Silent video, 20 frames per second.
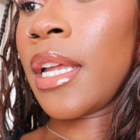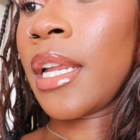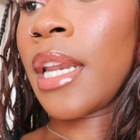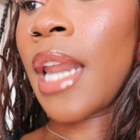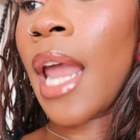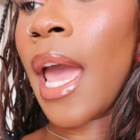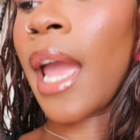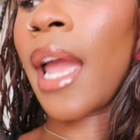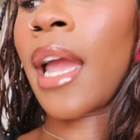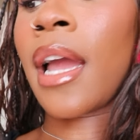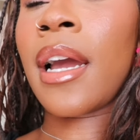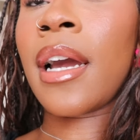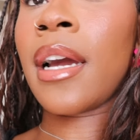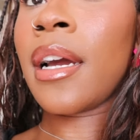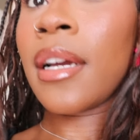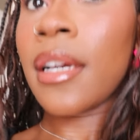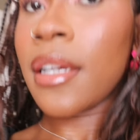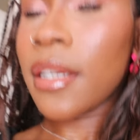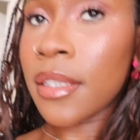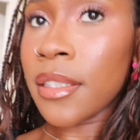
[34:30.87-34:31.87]
Like
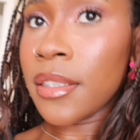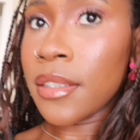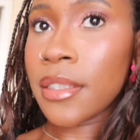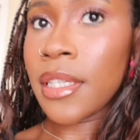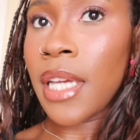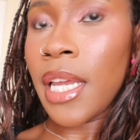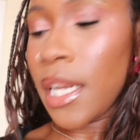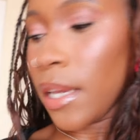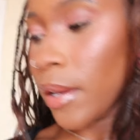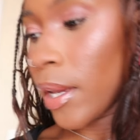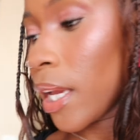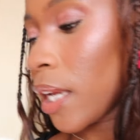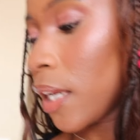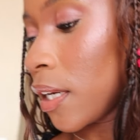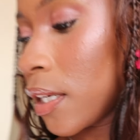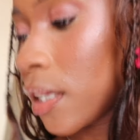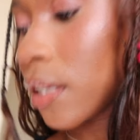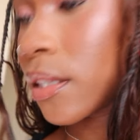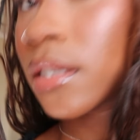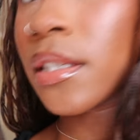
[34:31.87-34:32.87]
anyway,
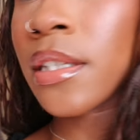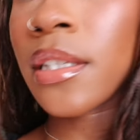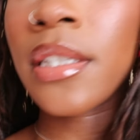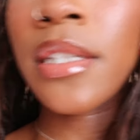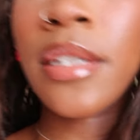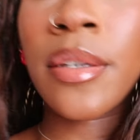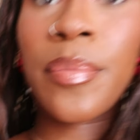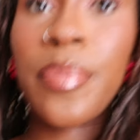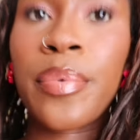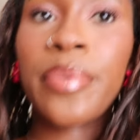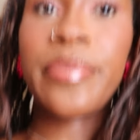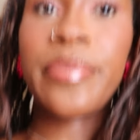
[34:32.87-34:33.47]
let's dip.